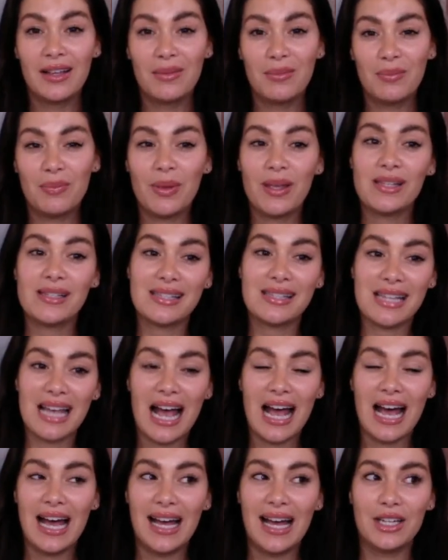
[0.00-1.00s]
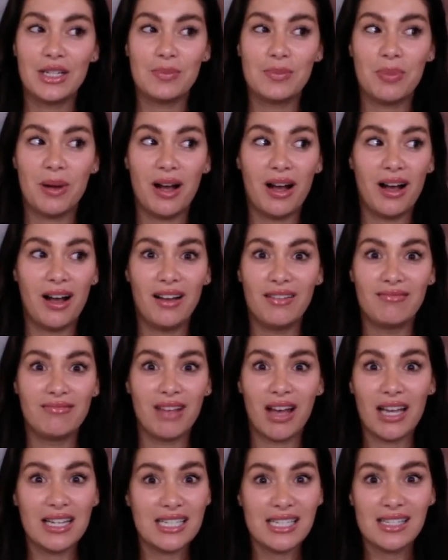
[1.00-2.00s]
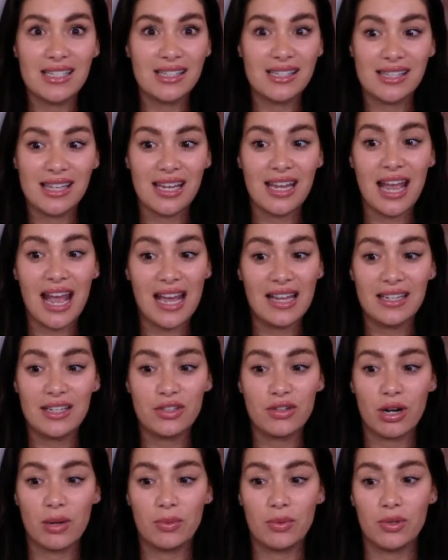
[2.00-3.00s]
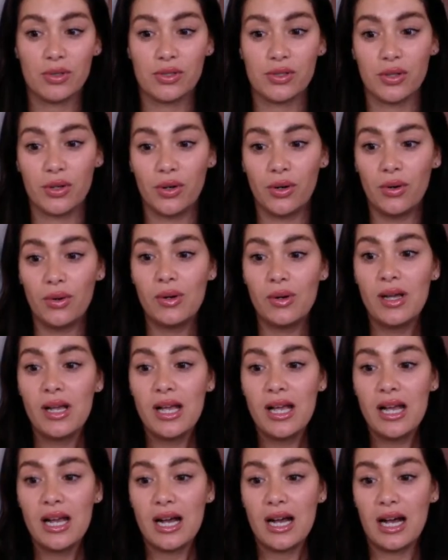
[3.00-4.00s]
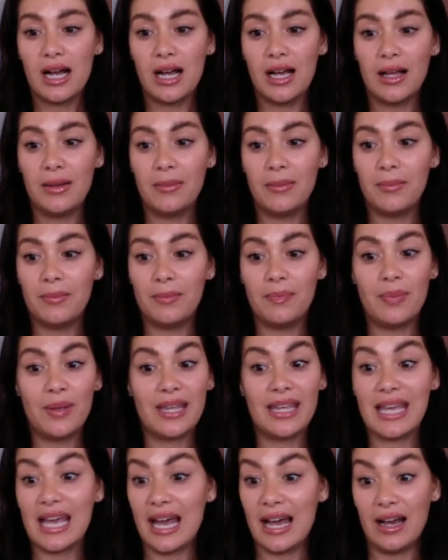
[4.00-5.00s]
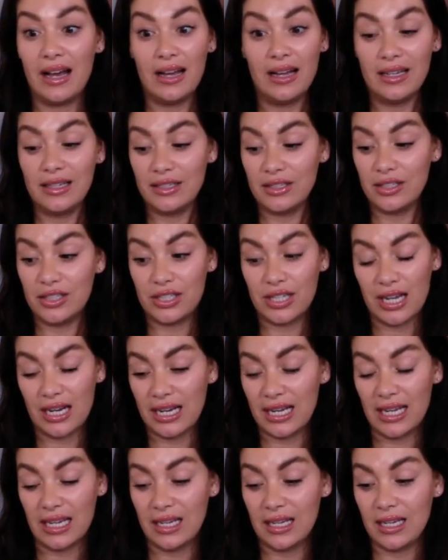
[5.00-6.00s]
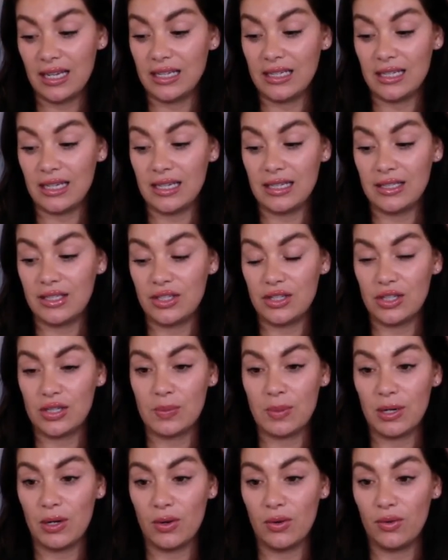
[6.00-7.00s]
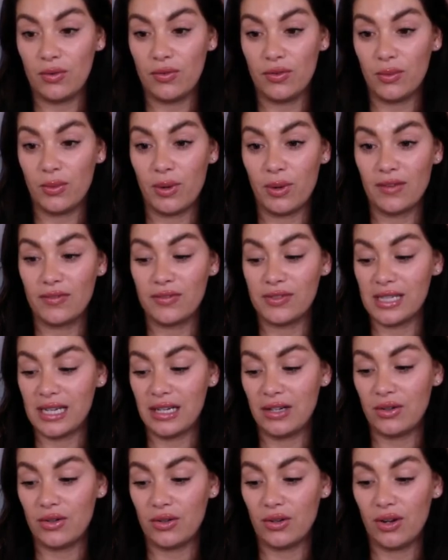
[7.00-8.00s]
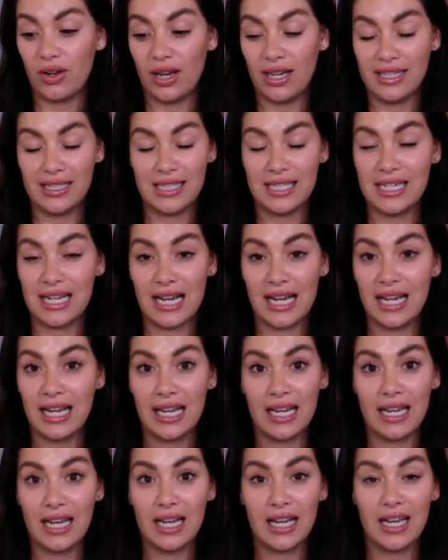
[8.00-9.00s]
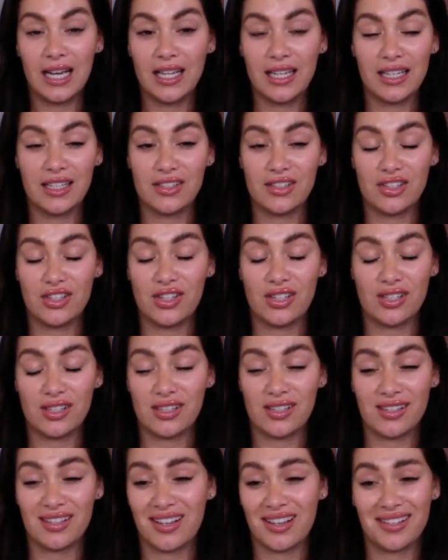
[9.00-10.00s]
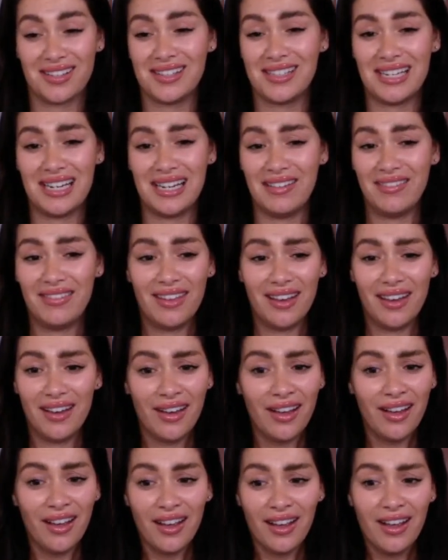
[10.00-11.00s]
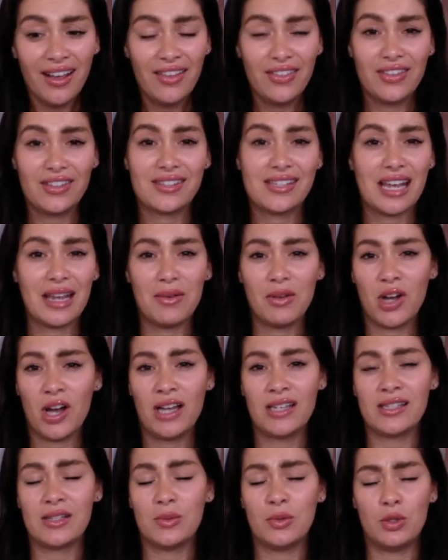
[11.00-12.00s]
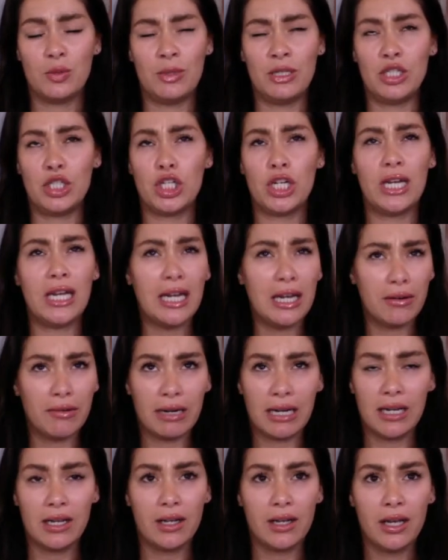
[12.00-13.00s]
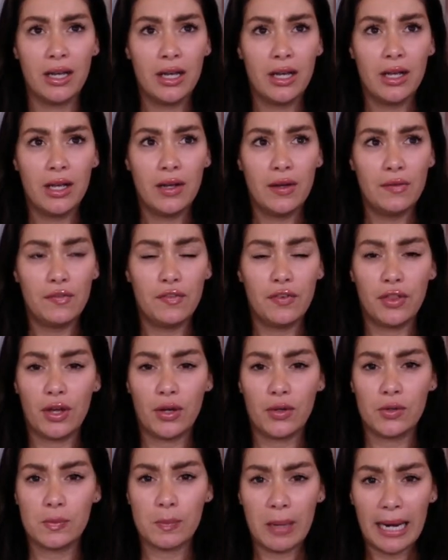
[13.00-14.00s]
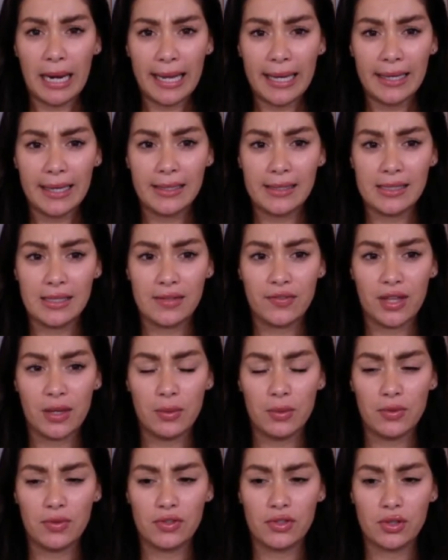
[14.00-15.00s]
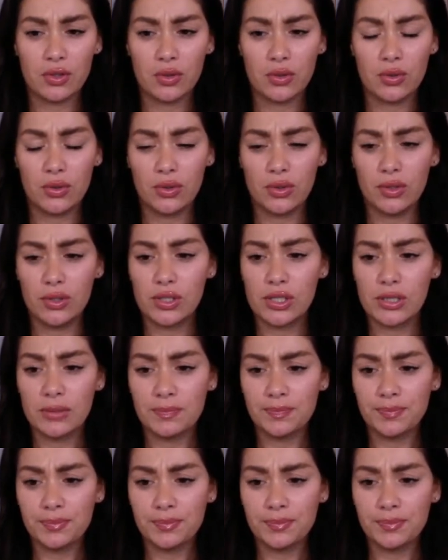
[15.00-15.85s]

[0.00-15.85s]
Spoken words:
a bit sad, but I didn't see any trouble at all. But yeah, Shelley, it's just been awful what I've seen online today. It's just disgusting that the same guys that would have been cheering for those players if they would have scored